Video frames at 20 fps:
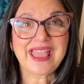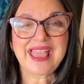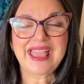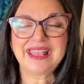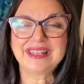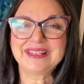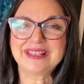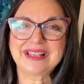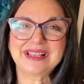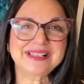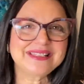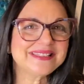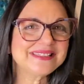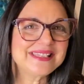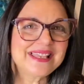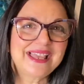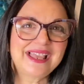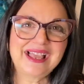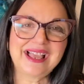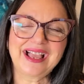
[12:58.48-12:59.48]
And guys,
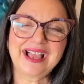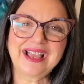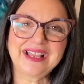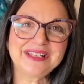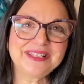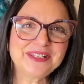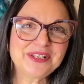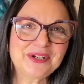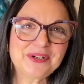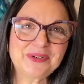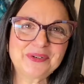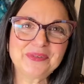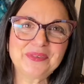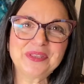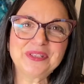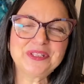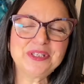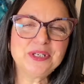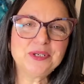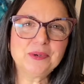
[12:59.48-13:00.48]
I know
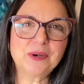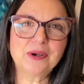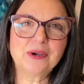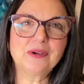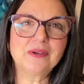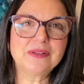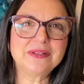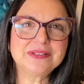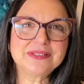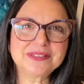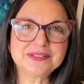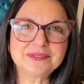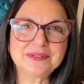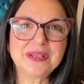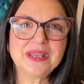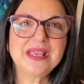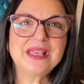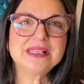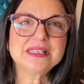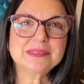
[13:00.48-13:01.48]
that you are going to
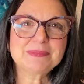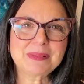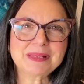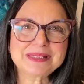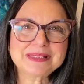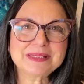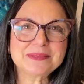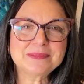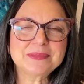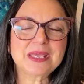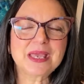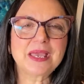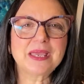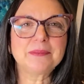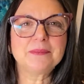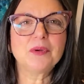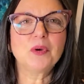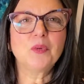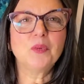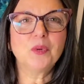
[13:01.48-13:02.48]
spend some
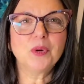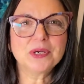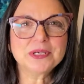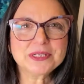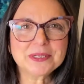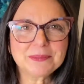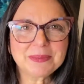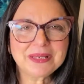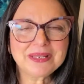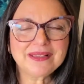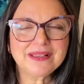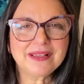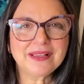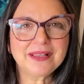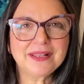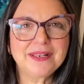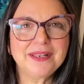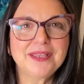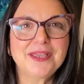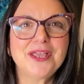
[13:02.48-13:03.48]
time worshiping
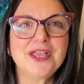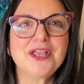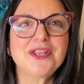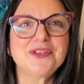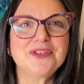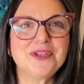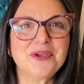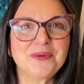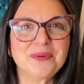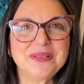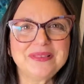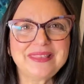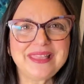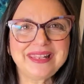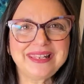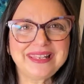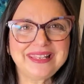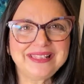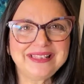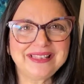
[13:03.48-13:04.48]
God, knowing that he